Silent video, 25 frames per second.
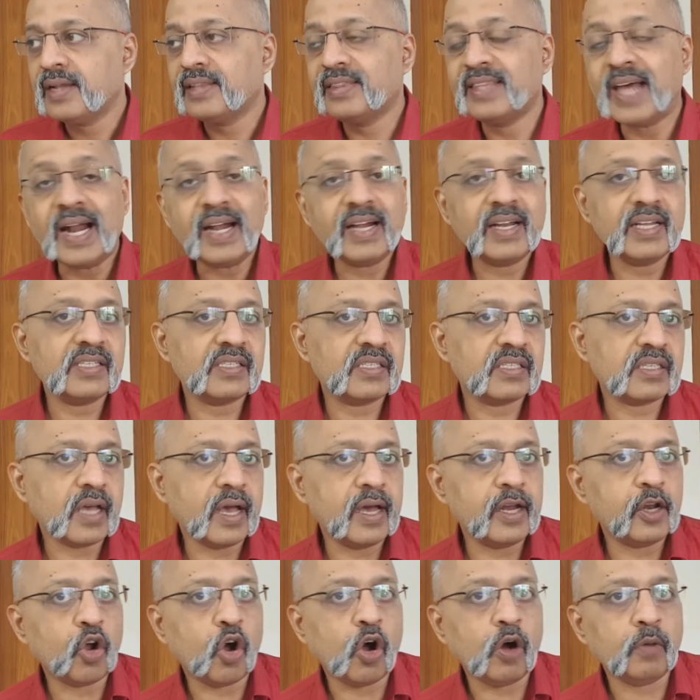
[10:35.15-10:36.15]
That is
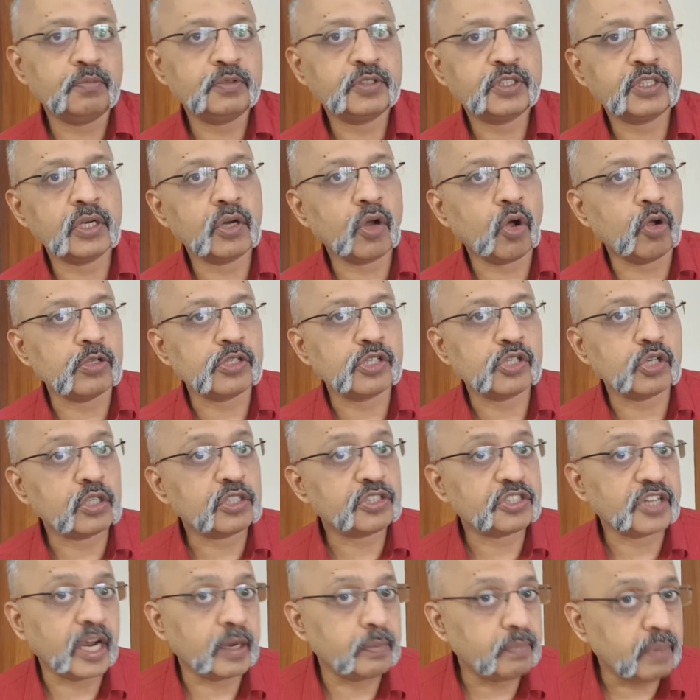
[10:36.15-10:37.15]
an option
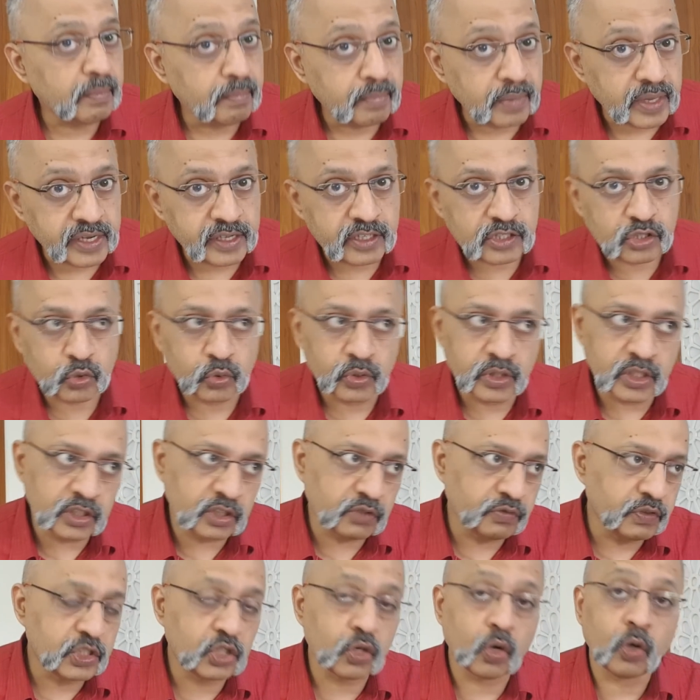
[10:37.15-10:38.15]
also tried by many
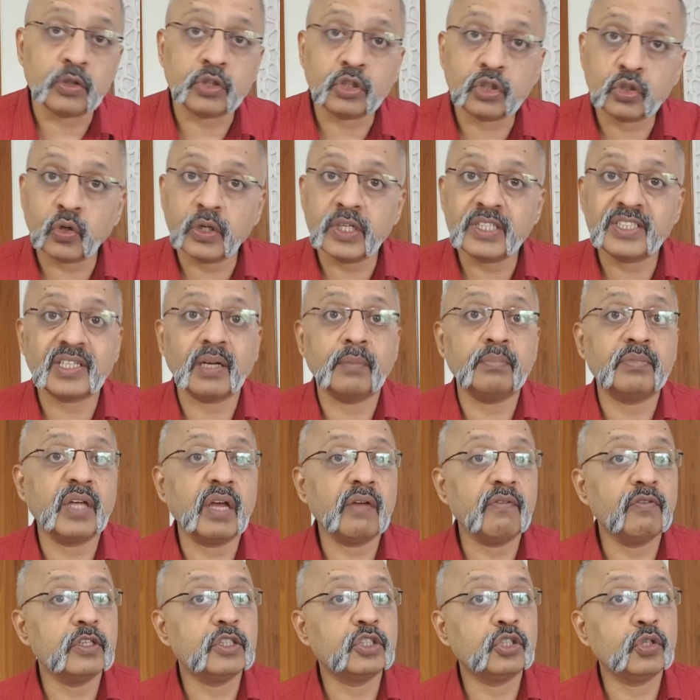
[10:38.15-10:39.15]
students, which also is
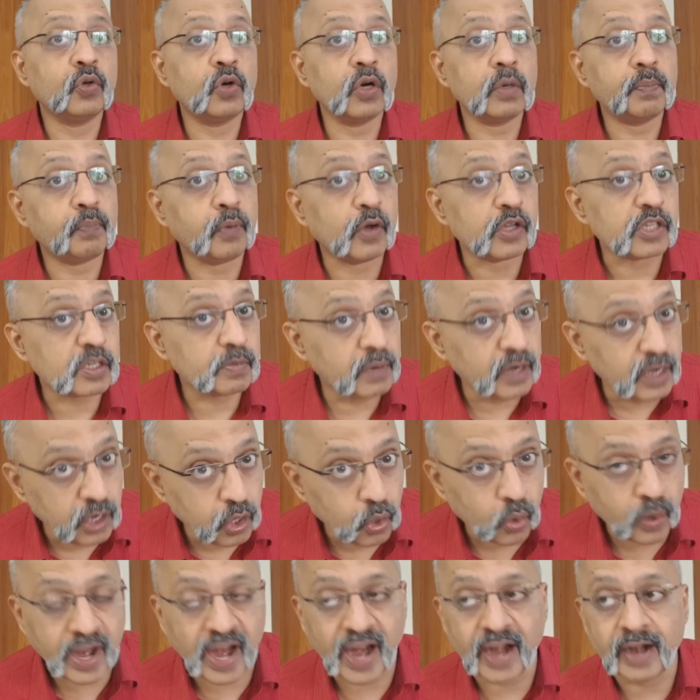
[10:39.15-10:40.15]
something which you could possibly
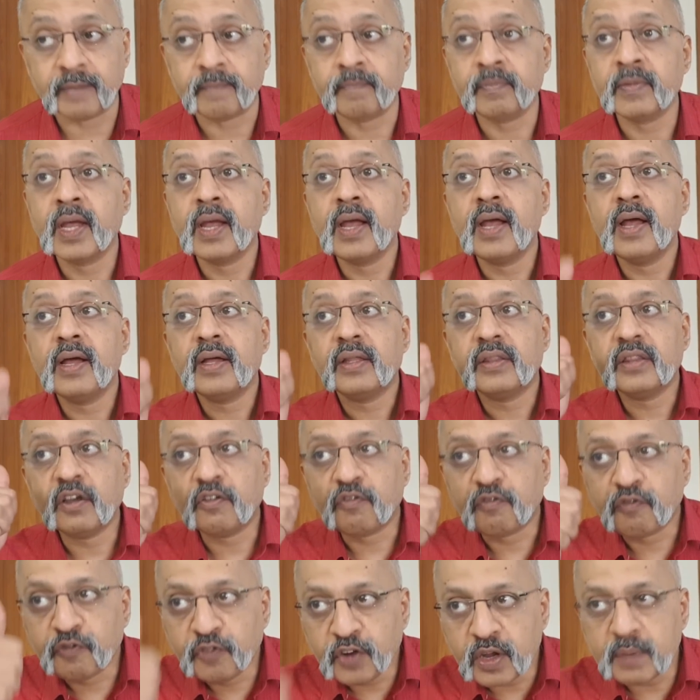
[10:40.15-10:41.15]
look at.
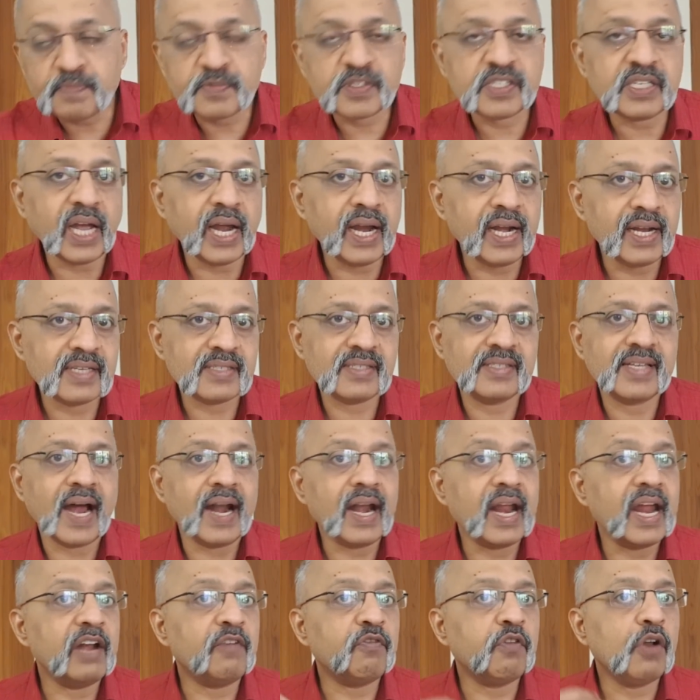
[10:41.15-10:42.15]
The flip side is
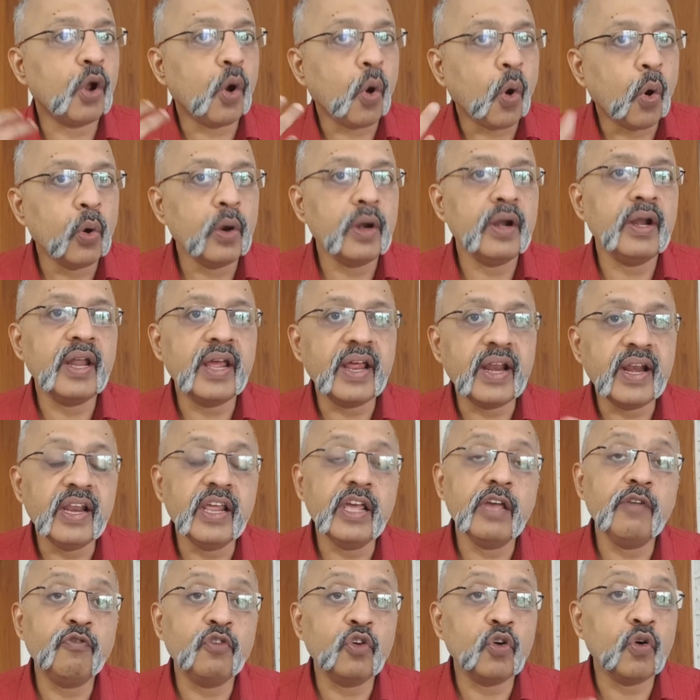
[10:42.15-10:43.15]
that it will only
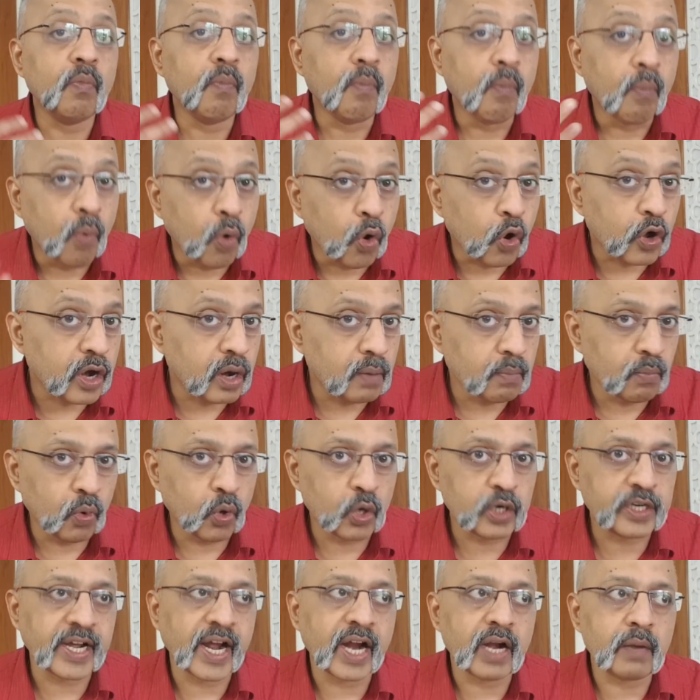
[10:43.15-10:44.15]
leave you more and
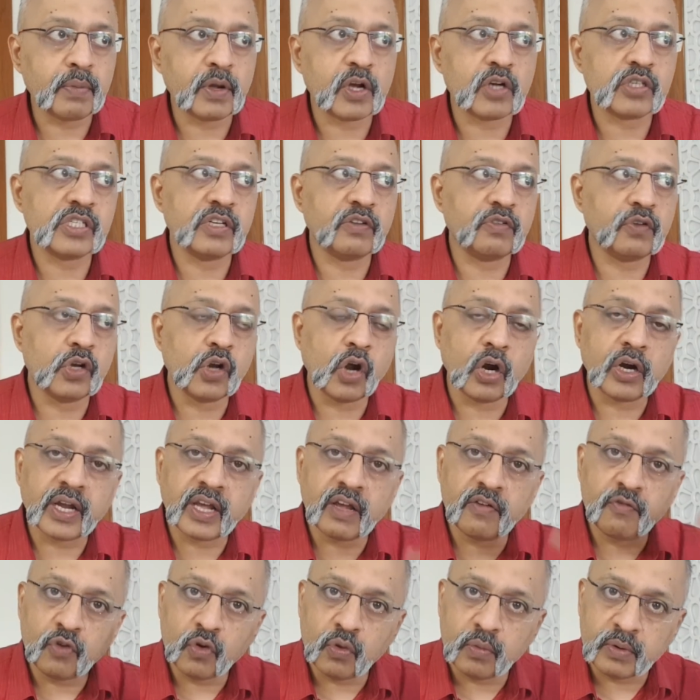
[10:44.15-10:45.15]
more tired, because it will
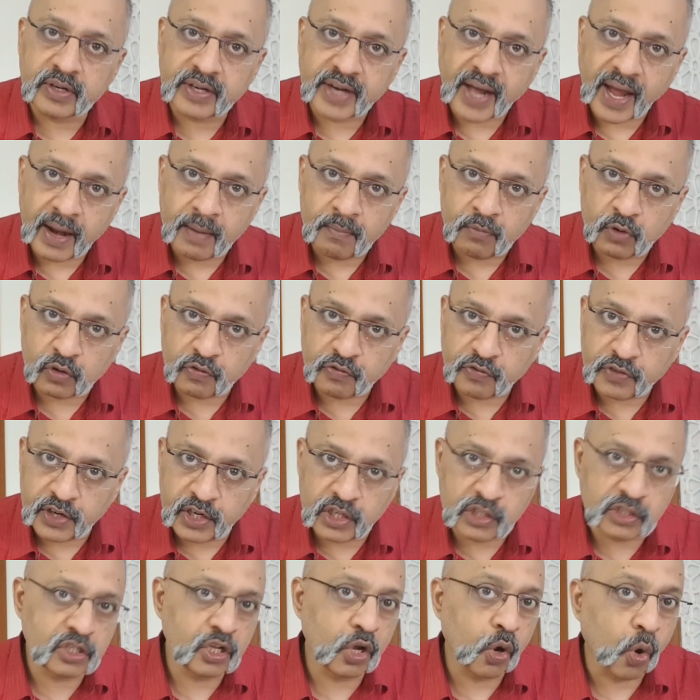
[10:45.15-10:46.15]
not give you time to
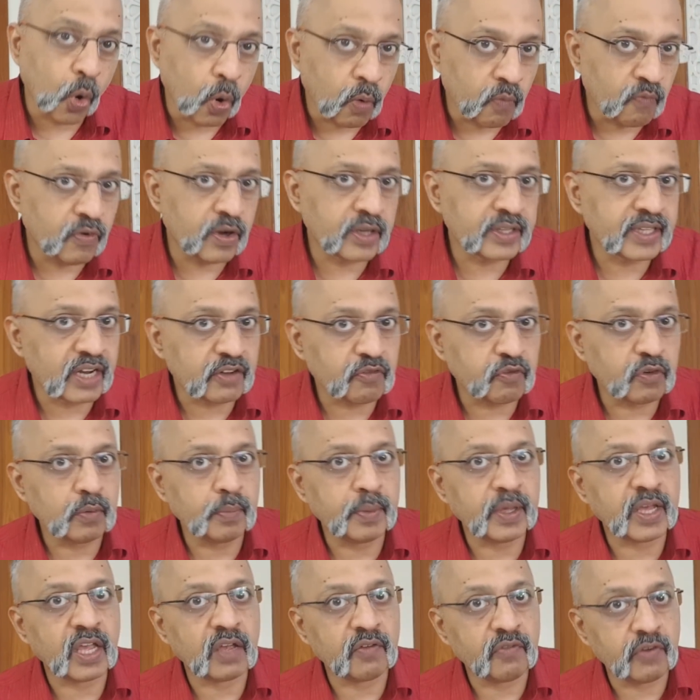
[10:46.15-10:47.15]
finish the homework that
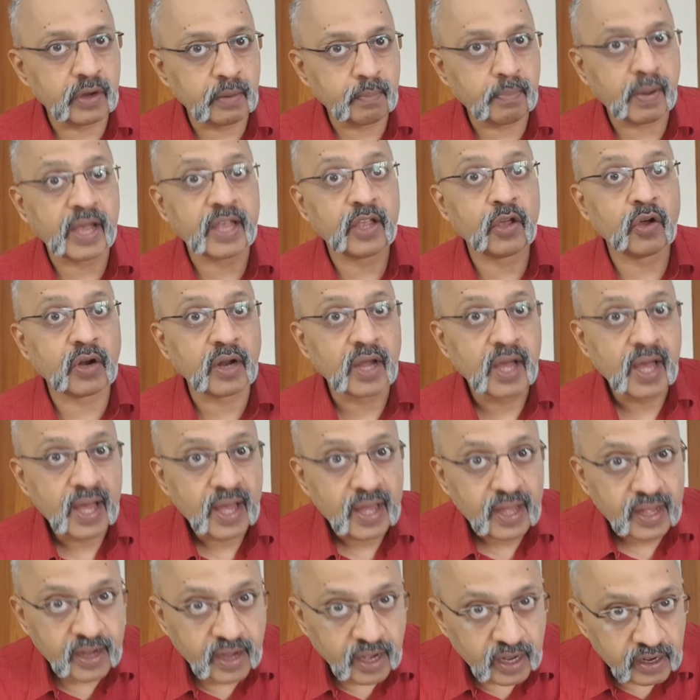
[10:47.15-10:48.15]
will be given by your
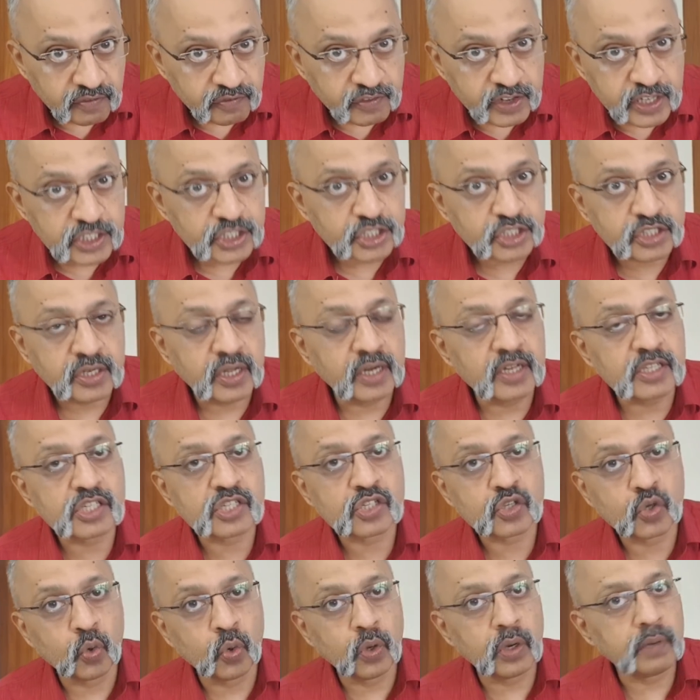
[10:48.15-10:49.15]
conventional
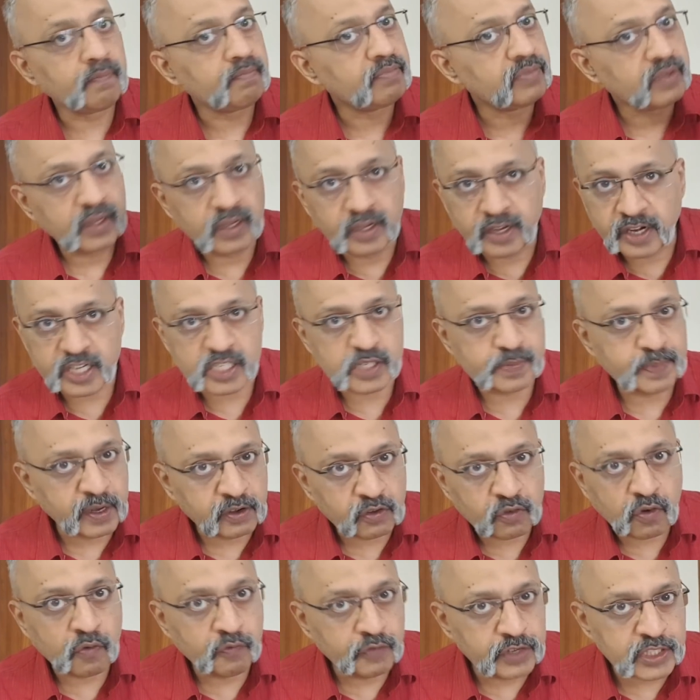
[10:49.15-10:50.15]
school,
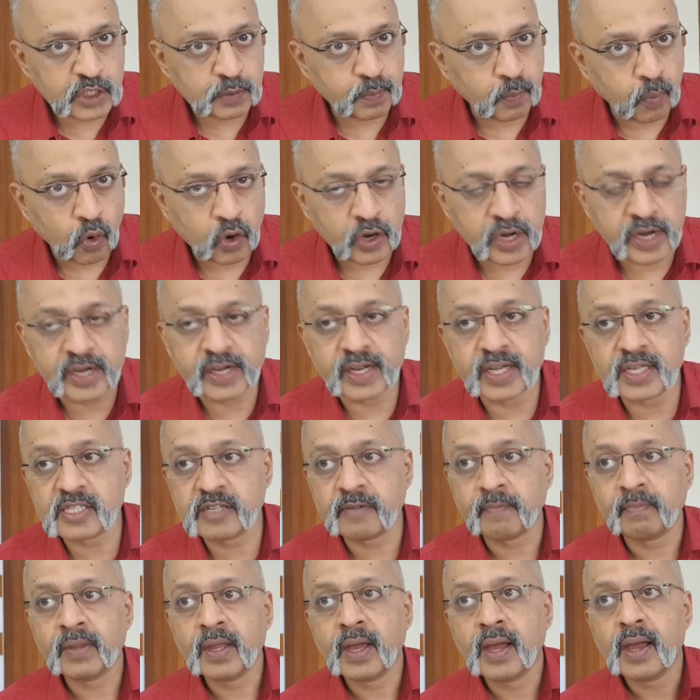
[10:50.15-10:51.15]
irrespective of which board it
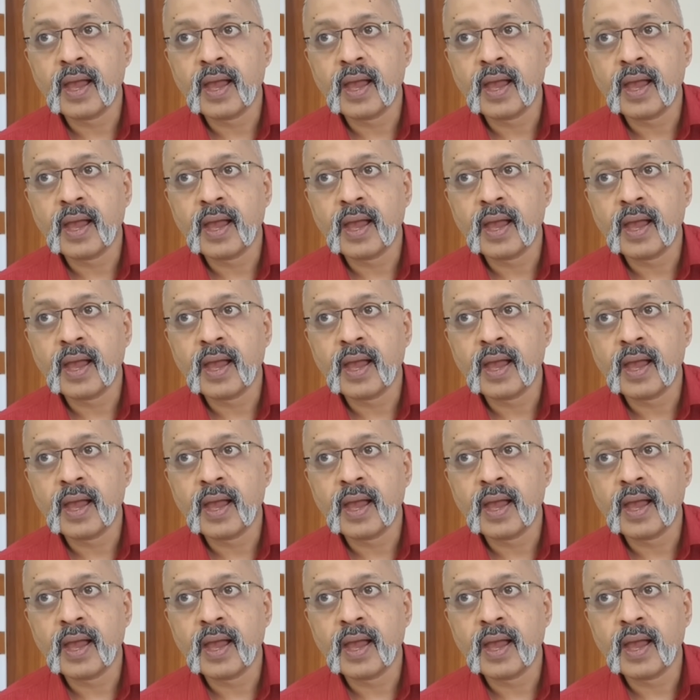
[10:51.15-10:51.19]
is.